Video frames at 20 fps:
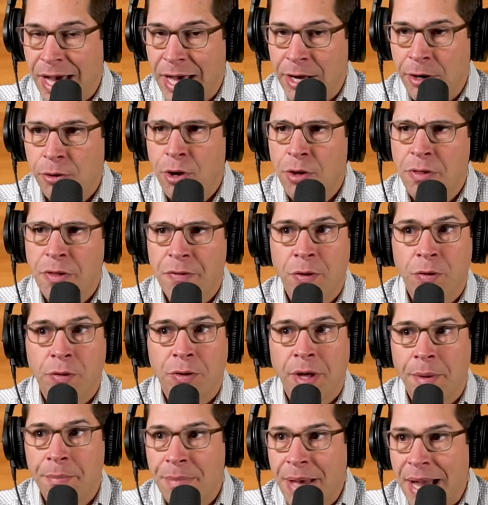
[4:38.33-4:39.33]
I don't know that they'll
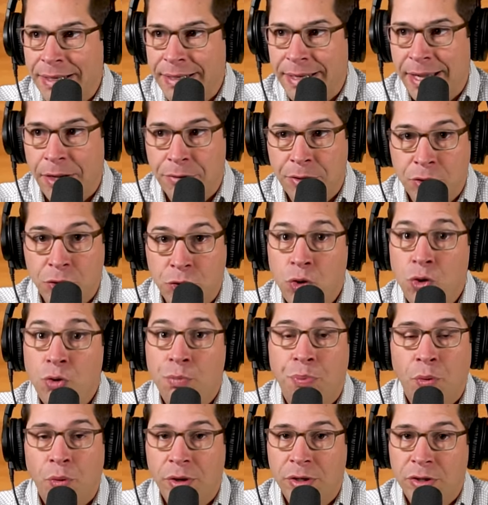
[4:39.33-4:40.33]
come back down to
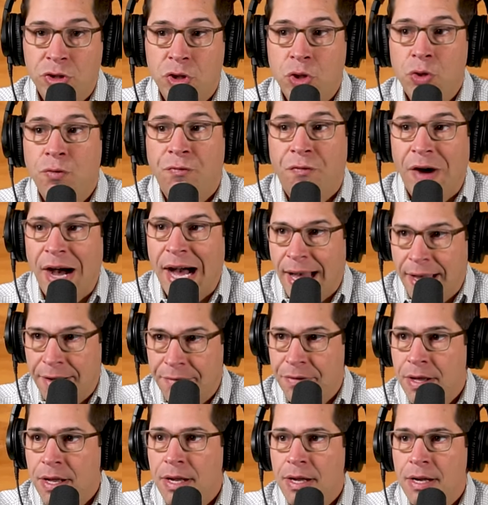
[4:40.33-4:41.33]

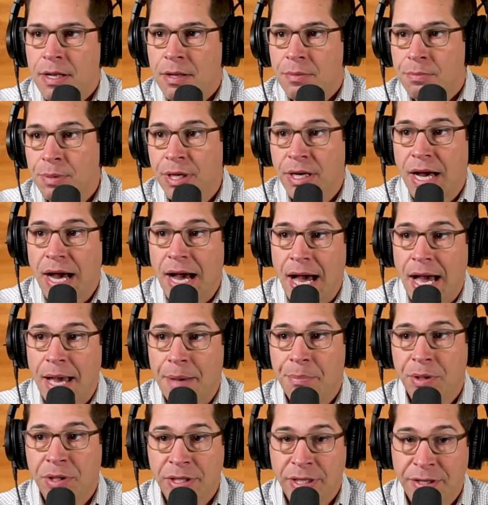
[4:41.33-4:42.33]
2.25, but I
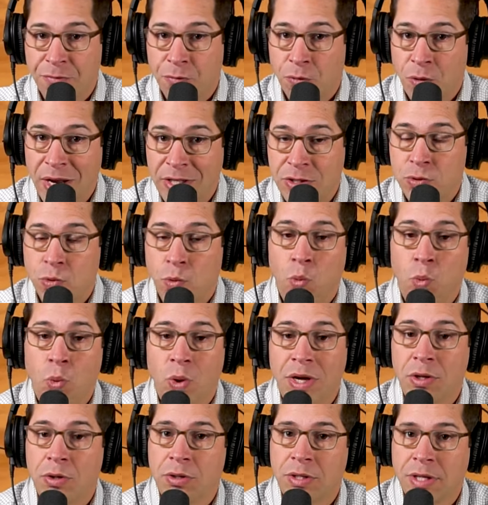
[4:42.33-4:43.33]
believe rates
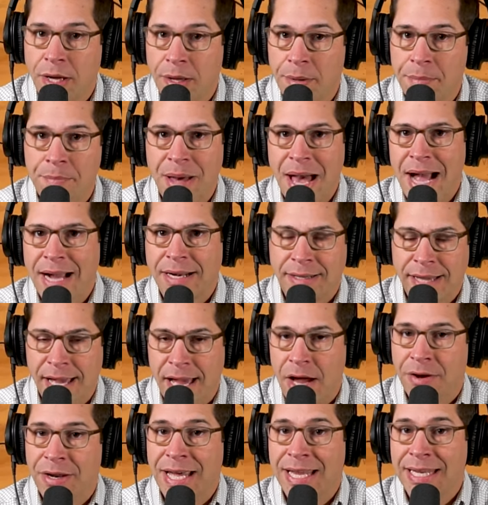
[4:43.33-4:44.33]
will come back
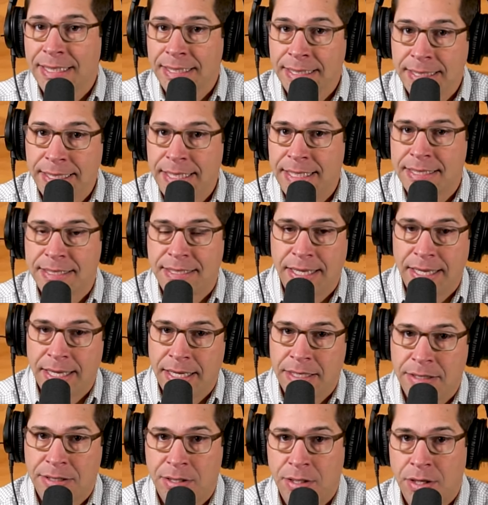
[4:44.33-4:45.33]
down at least
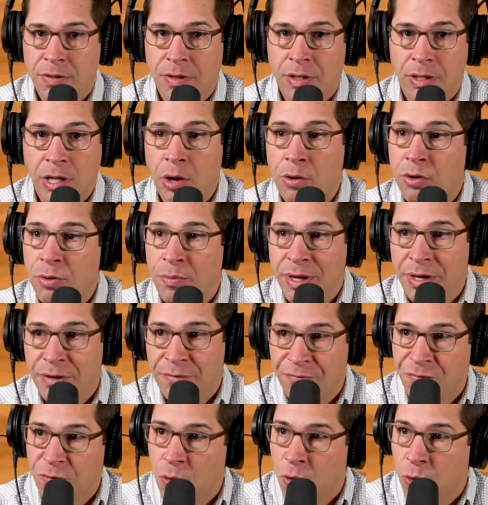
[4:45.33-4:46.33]
into the low to mid
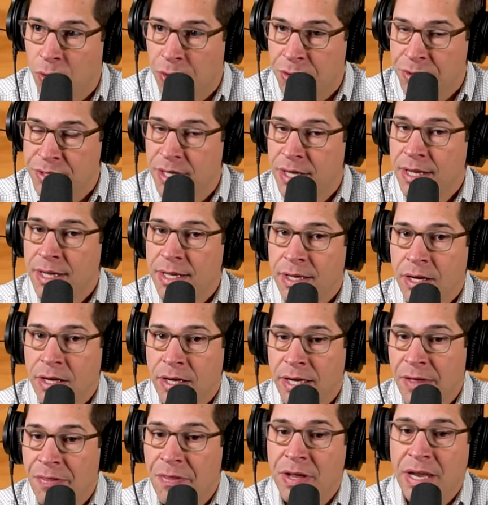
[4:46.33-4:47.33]
fours
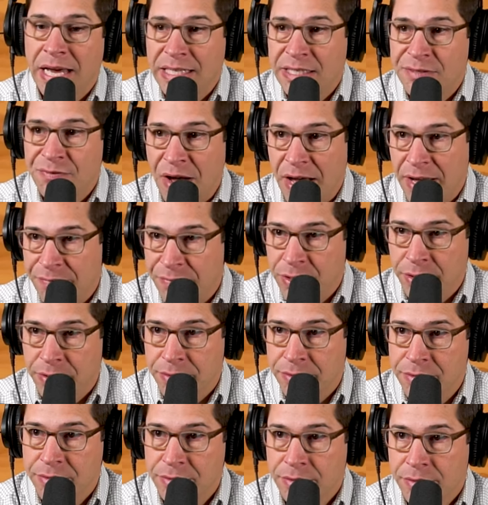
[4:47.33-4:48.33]
in the next five
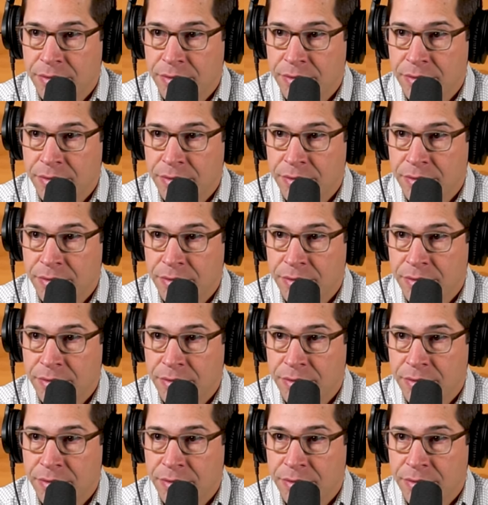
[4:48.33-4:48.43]
years.